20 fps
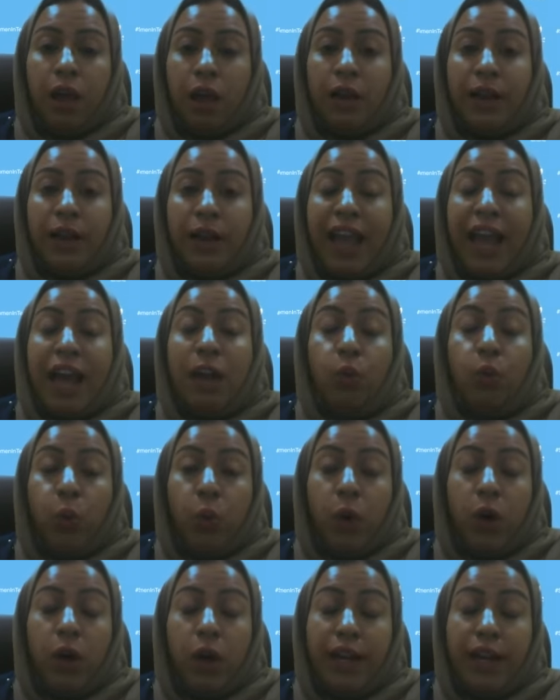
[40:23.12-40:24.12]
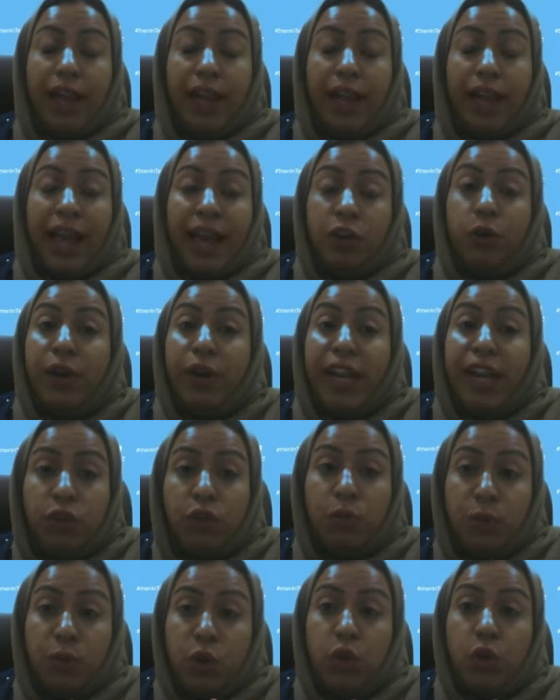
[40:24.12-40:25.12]
can work and create
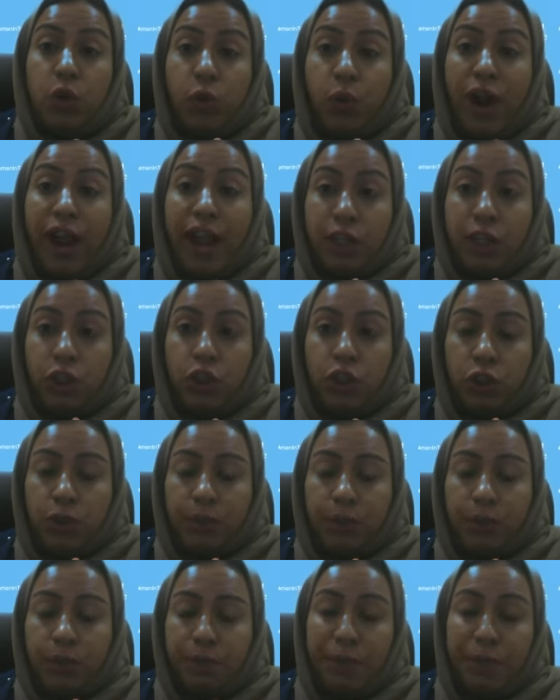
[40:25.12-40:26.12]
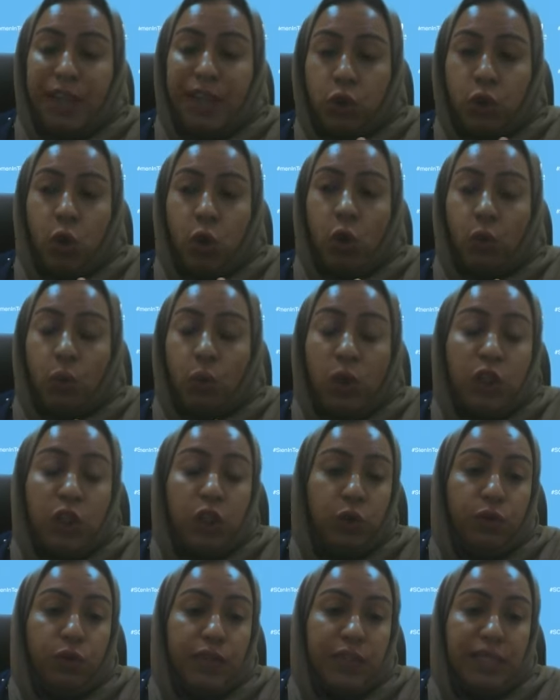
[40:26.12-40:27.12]
from scratch based on what
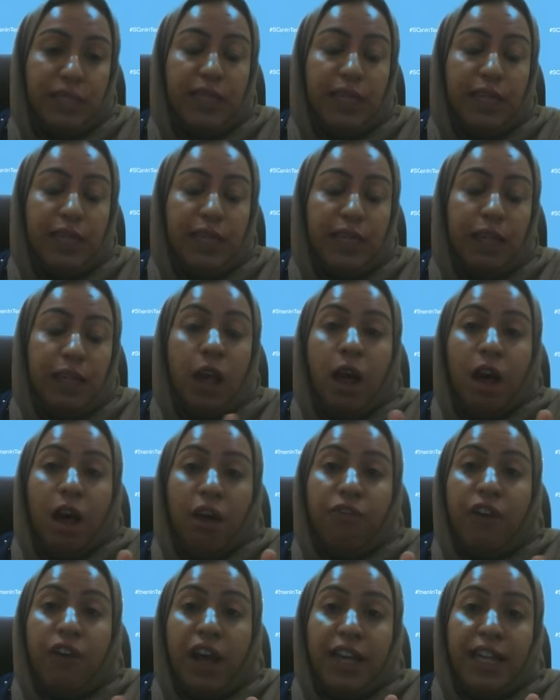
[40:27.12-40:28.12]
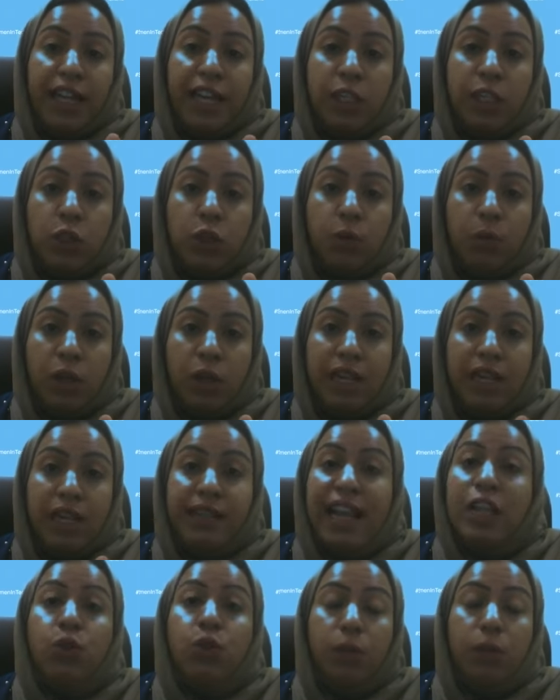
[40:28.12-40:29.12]
you've seen a finance model,
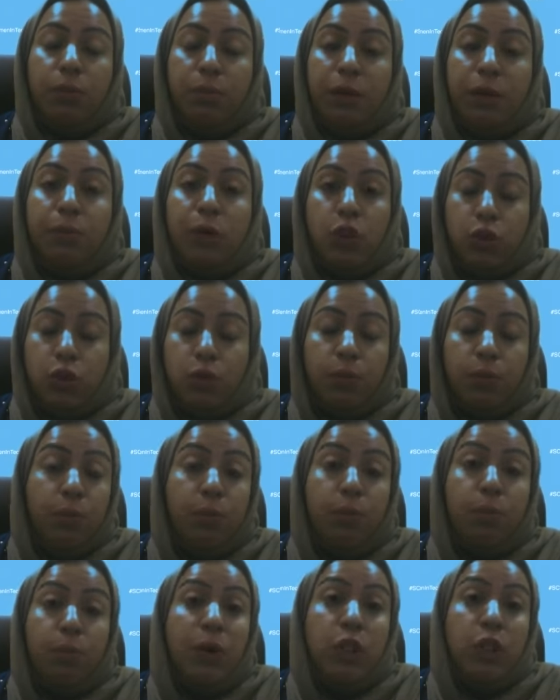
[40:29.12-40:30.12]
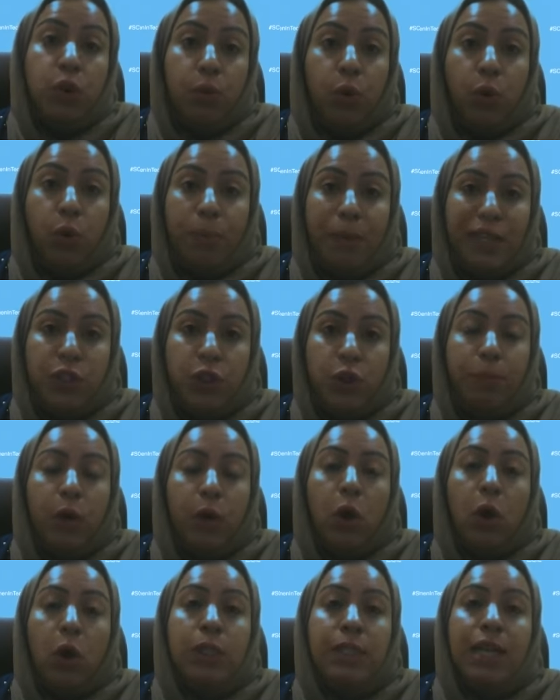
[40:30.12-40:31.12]
that will be much more better
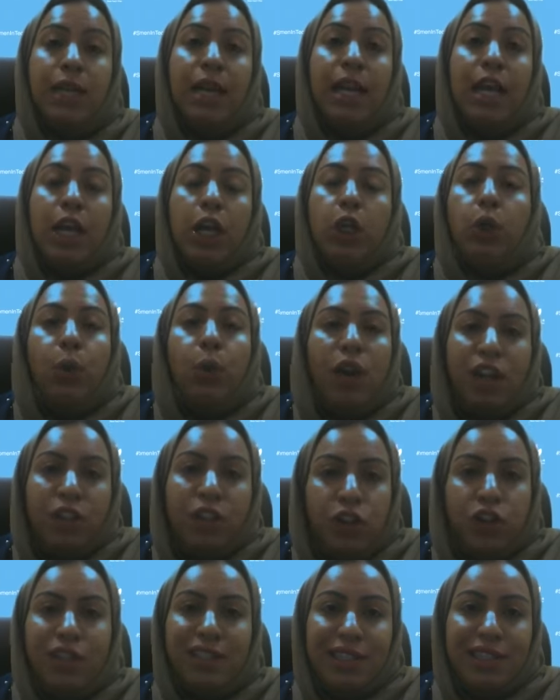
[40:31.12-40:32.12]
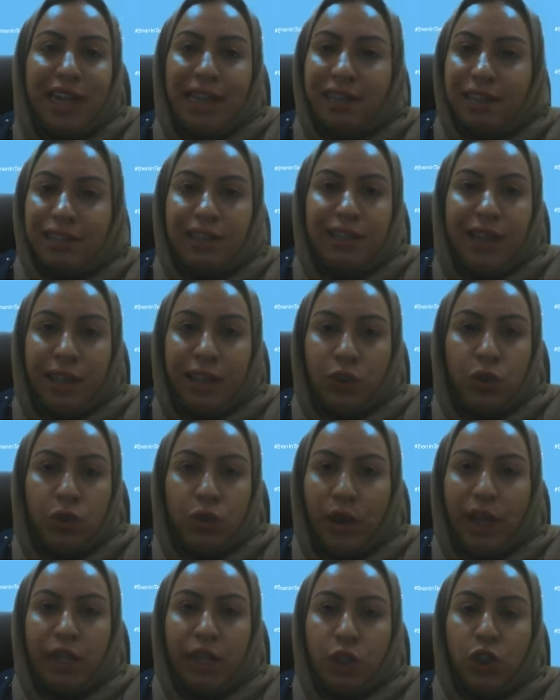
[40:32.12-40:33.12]
because you will understand it end
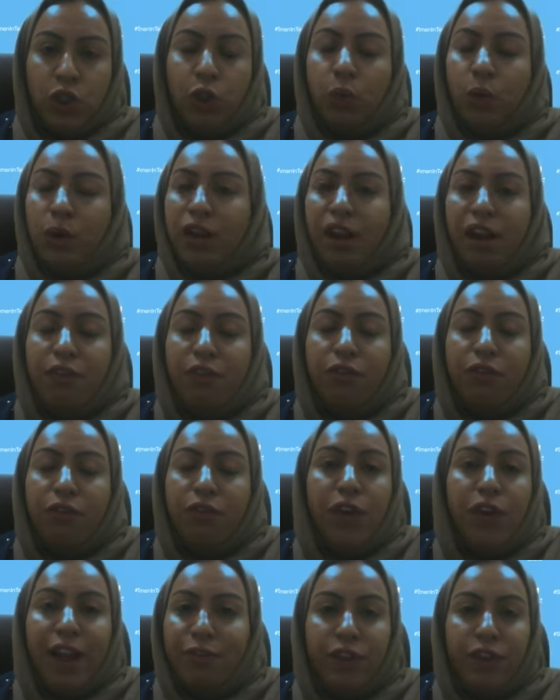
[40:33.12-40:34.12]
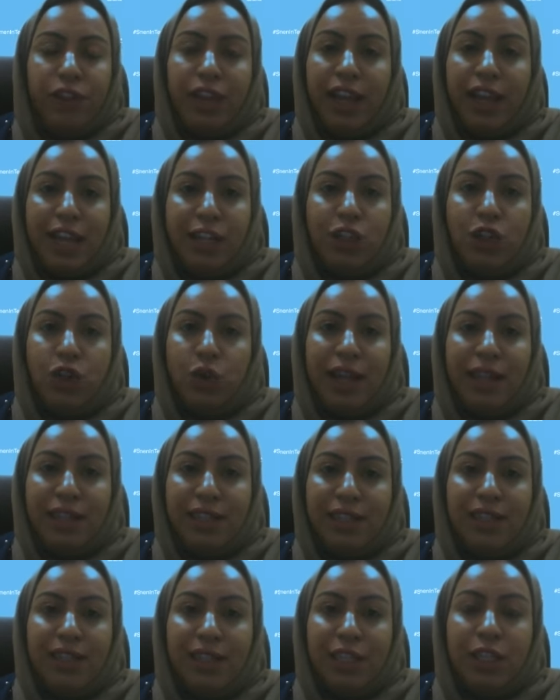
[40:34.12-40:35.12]
to end. You will cover everything end to
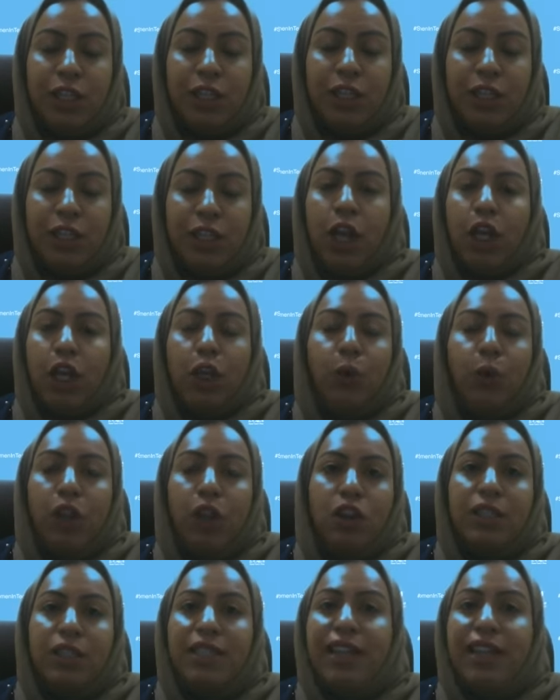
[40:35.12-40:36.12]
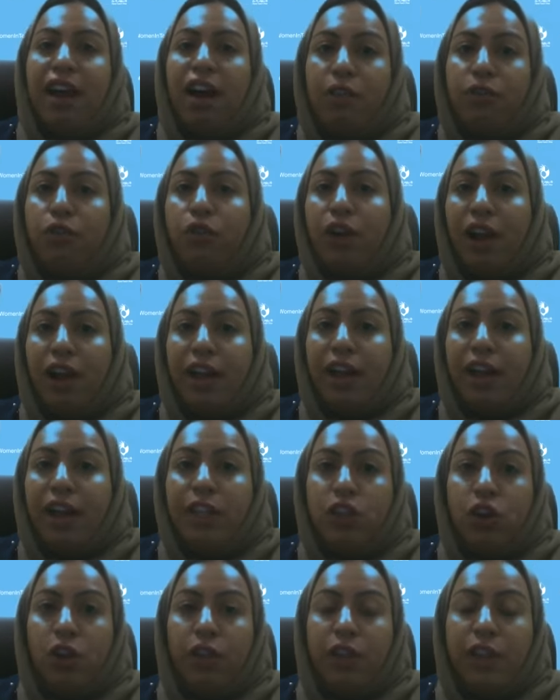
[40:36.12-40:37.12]
end in it. You will not say, I've relied
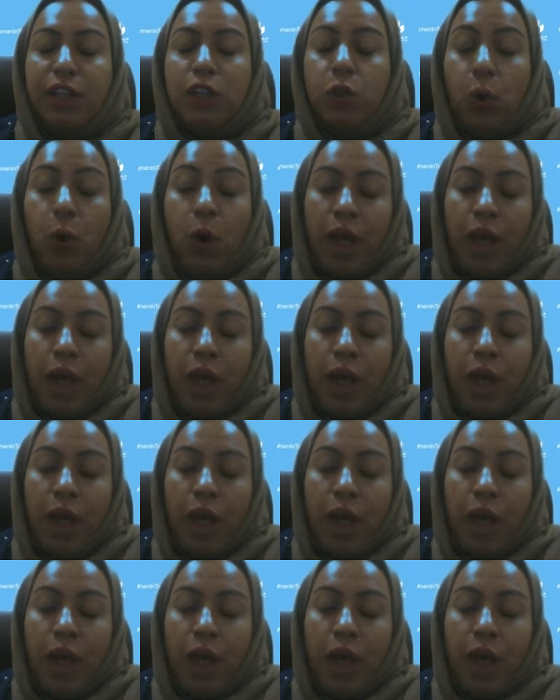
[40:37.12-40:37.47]
on this. So